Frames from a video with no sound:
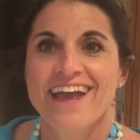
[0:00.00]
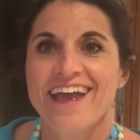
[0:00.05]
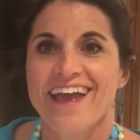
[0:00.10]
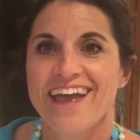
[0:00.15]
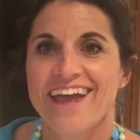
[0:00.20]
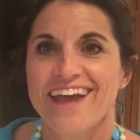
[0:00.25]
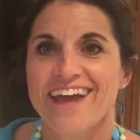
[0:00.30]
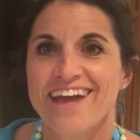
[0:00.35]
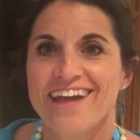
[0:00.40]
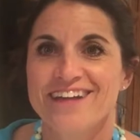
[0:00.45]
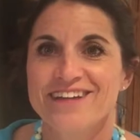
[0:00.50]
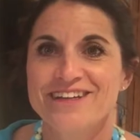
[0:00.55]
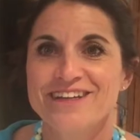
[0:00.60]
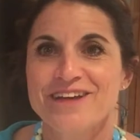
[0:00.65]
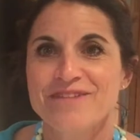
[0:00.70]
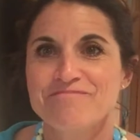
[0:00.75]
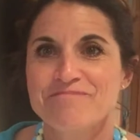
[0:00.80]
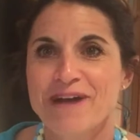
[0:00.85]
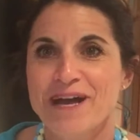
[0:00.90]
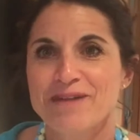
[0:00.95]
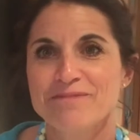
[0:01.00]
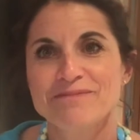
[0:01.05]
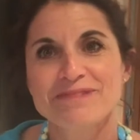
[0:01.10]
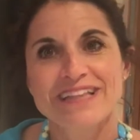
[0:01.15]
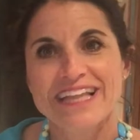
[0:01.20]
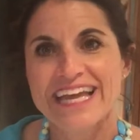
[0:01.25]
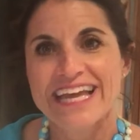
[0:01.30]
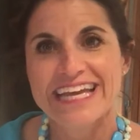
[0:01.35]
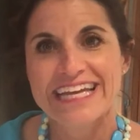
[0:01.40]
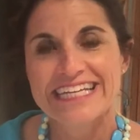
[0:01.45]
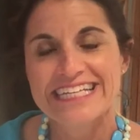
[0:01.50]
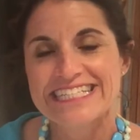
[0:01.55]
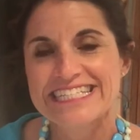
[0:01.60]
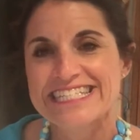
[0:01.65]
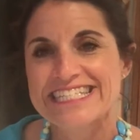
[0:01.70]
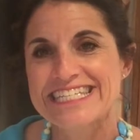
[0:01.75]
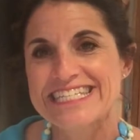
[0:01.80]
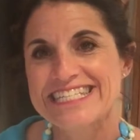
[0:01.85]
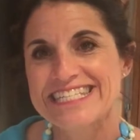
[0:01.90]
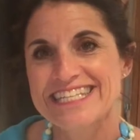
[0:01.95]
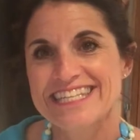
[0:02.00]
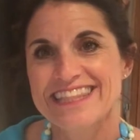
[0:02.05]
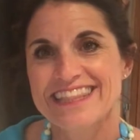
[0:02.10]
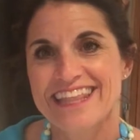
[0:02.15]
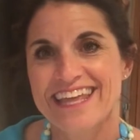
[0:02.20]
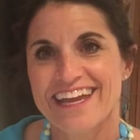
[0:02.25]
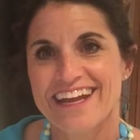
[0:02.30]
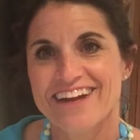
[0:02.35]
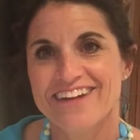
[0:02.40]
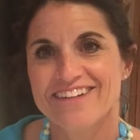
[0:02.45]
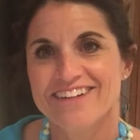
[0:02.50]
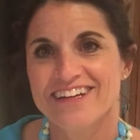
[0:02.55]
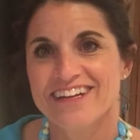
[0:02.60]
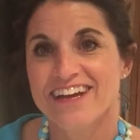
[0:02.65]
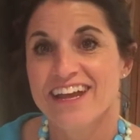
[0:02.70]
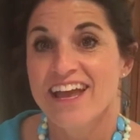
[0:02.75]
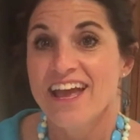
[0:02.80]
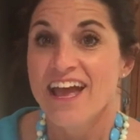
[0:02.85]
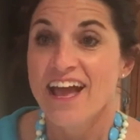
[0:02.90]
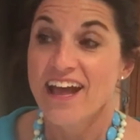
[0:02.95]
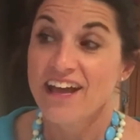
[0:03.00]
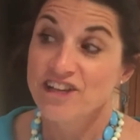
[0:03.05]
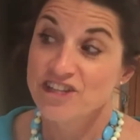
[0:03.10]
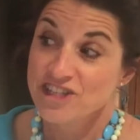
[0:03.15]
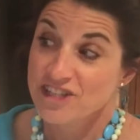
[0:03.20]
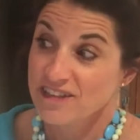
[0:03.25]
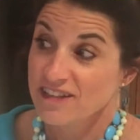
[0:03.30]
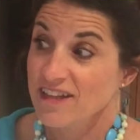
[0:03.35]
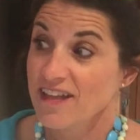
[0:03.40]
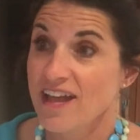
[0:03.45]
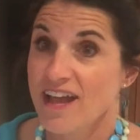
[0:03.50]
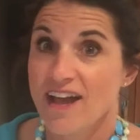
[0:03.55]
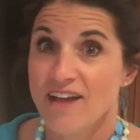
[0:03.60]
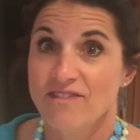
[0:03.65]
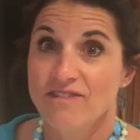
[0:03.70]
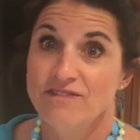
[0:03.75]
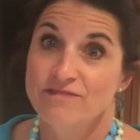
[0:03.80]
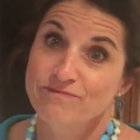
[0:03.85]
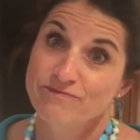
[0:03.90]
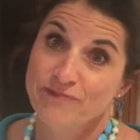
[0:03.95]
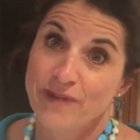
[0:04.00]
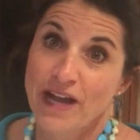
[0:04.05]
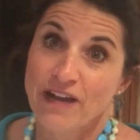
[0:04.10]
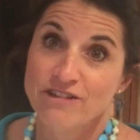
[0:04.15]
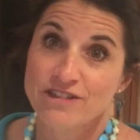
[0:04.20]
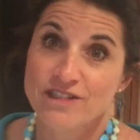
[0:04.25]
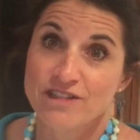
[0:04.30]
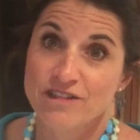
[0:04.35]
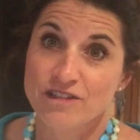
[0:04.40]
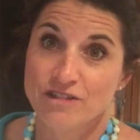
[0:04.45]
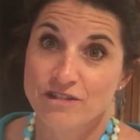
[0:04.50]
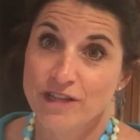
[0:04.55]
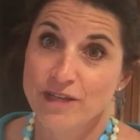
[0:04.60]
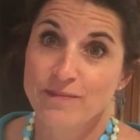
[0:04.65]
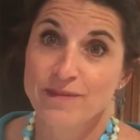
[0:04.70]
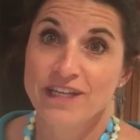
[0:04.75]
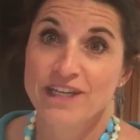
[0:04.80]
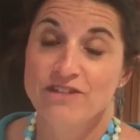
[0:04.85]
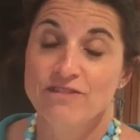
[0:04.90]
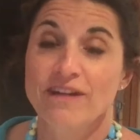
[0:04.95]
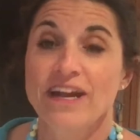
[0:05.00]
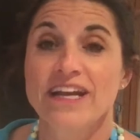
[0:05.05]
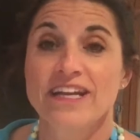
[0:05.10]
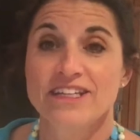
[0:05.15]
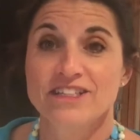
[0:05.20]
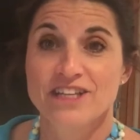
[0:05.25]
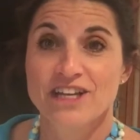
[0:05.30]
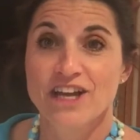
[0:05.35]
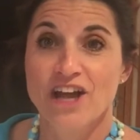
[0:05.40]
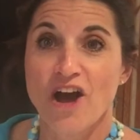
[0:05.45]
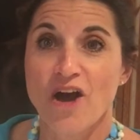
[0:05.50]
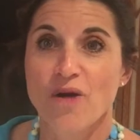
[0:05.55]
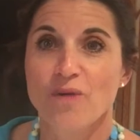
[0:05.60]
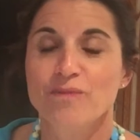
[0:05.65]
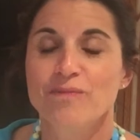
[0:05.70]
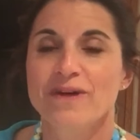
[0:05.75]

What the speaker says: And my plan is to sit there and actually have Pirates of the Caribbean ready to go.